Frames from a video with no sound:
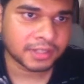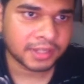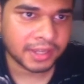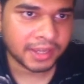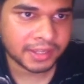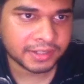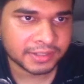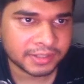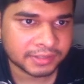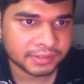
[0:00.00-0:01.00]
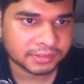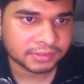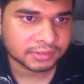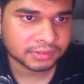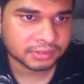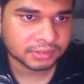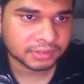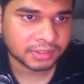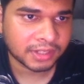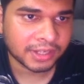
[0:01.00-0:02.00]
And
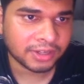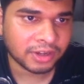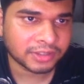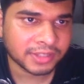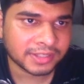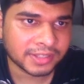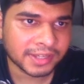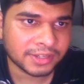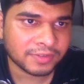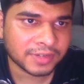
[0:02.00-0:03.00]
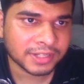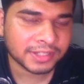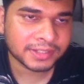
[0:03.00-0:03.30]
click on this link over here